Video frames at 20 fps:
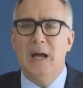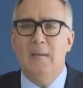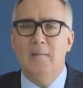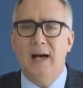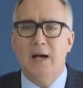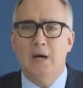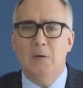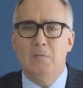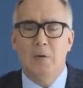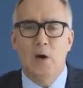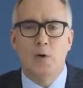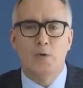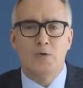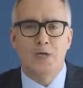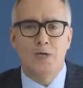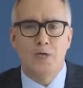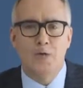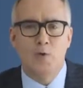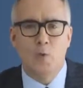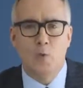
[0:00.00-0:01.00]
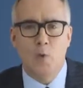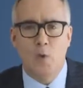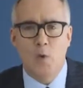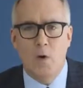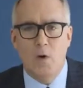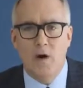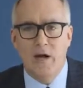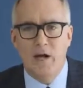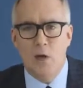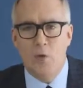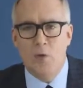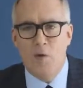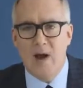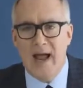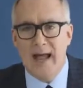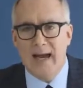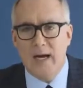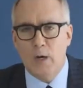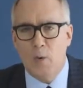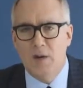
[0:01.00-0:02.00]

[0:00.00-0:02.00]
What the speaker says: about opposing the war in Iraq